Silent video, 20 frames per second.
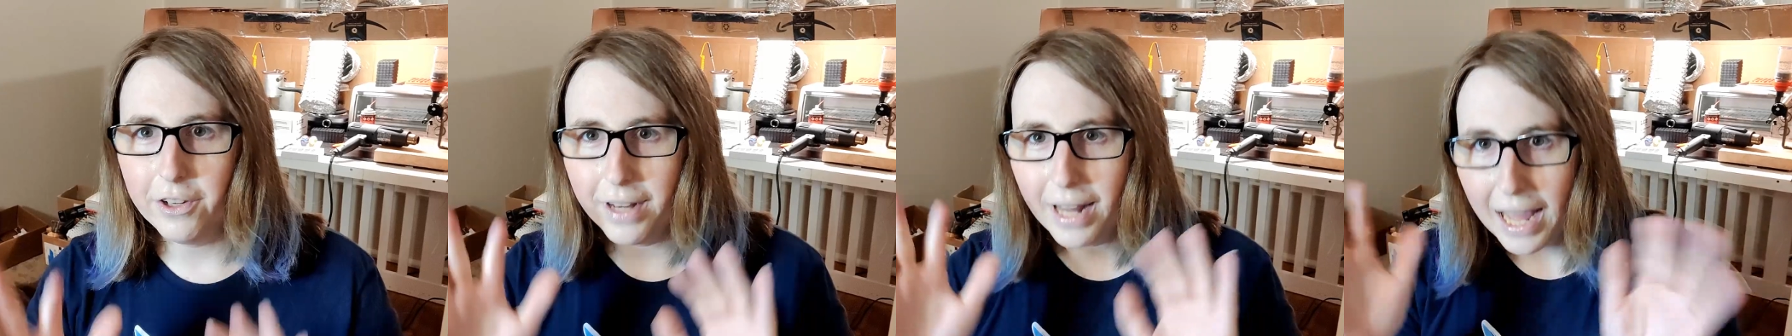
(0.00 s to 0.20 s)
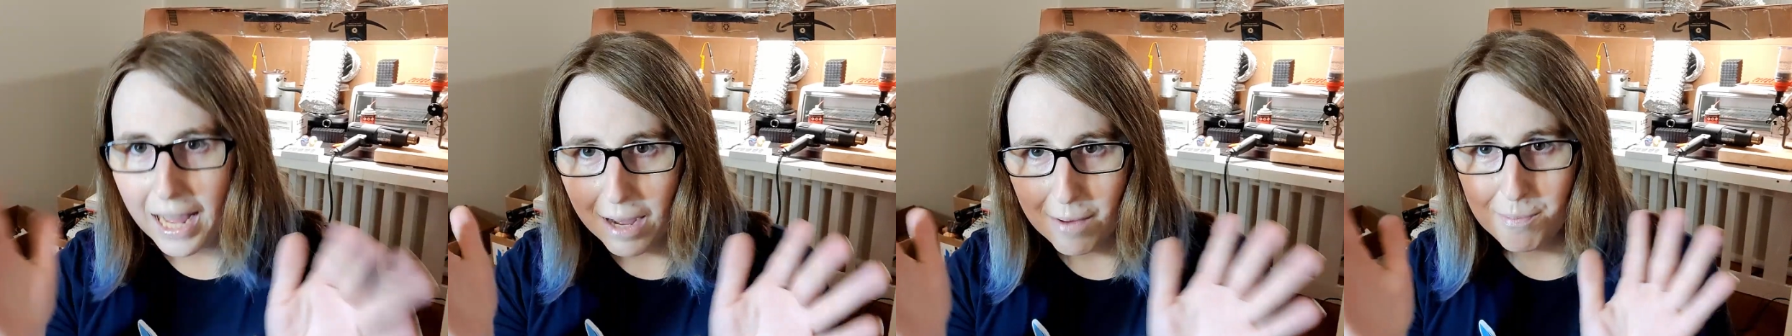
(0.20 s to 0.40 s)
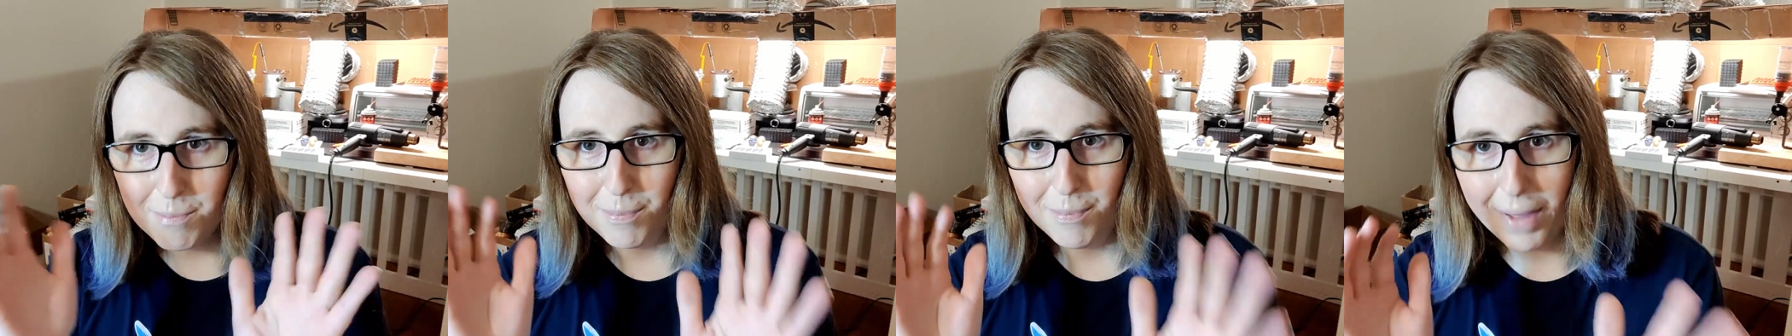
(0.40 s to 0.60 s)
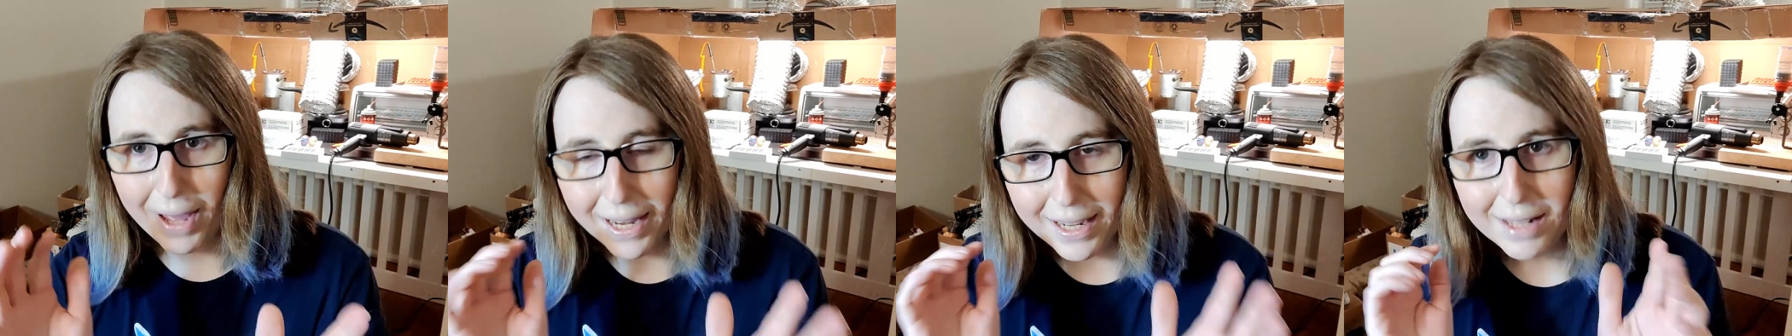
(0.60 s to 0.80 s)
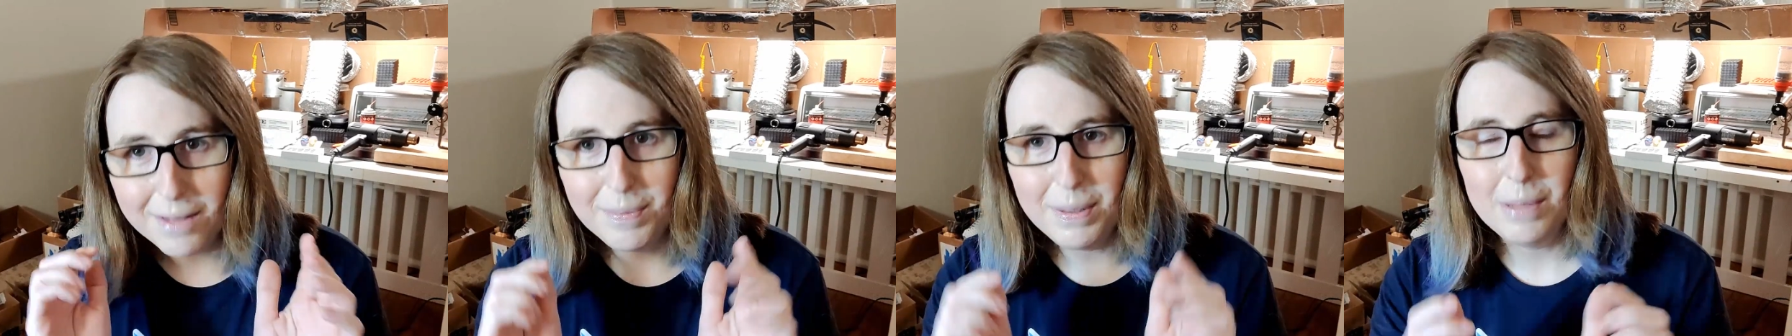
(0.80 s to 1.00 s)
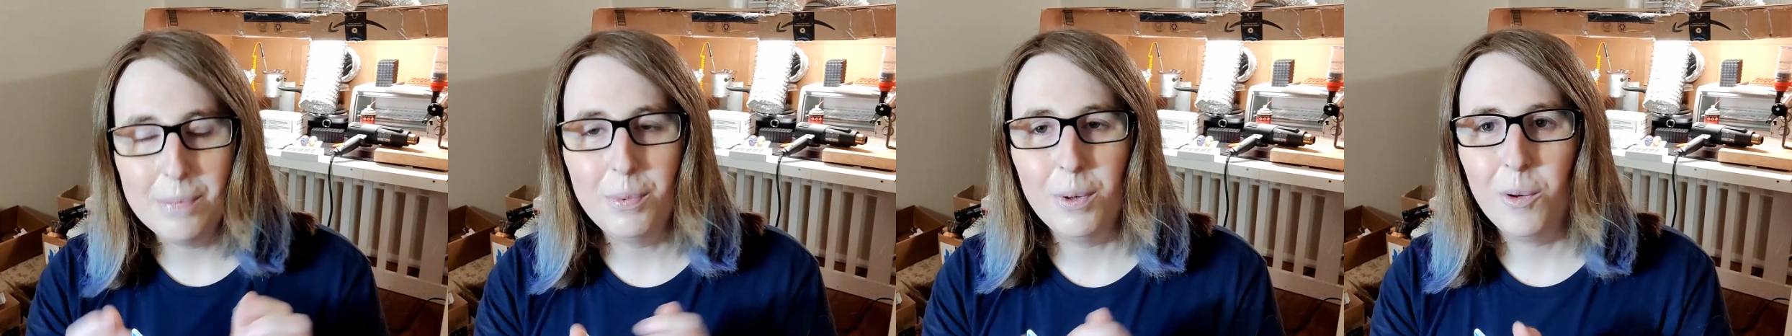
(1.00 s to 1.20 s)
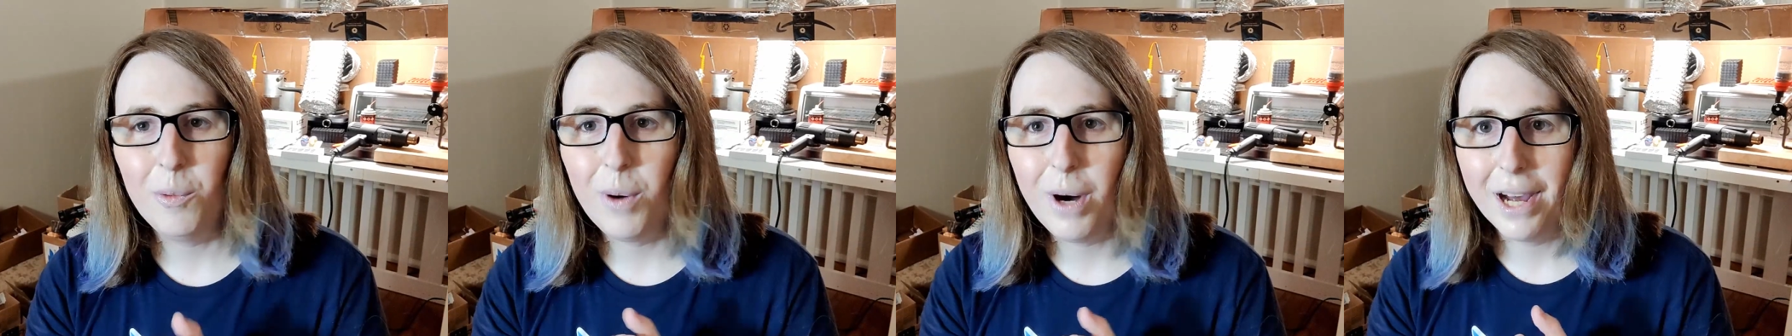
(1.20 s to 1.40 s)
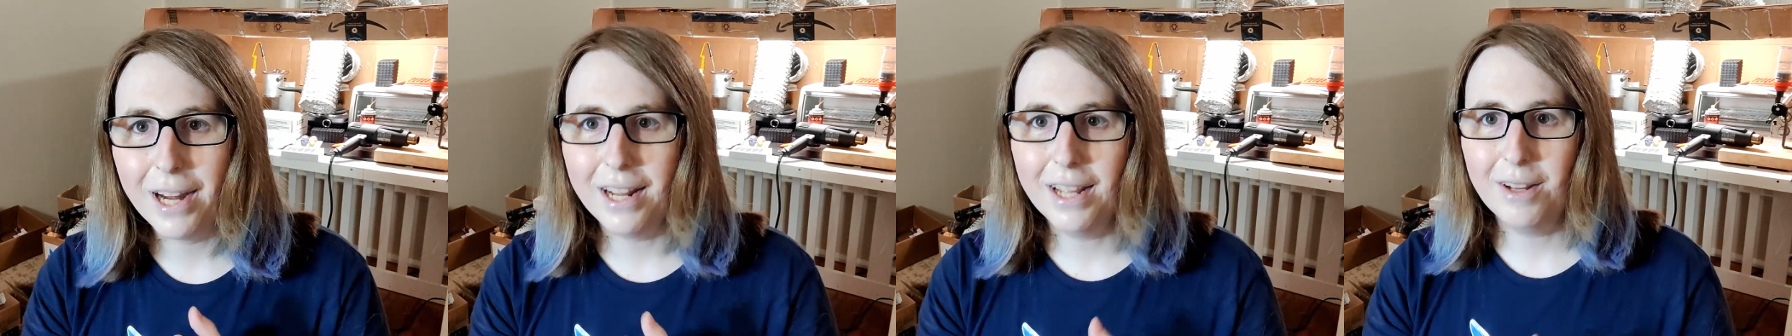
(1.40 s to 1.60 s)
on how many people
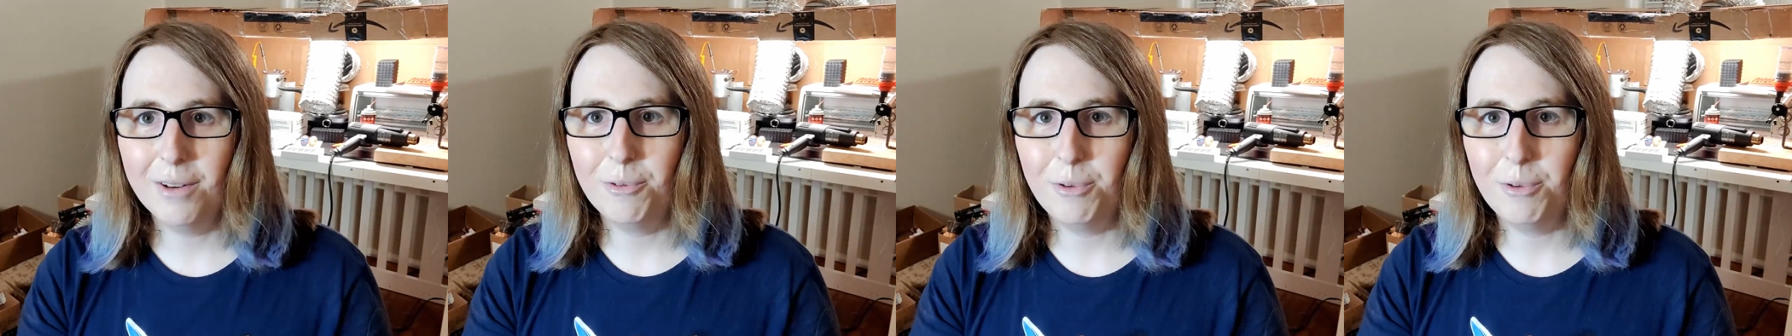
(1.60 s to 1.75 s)
want it.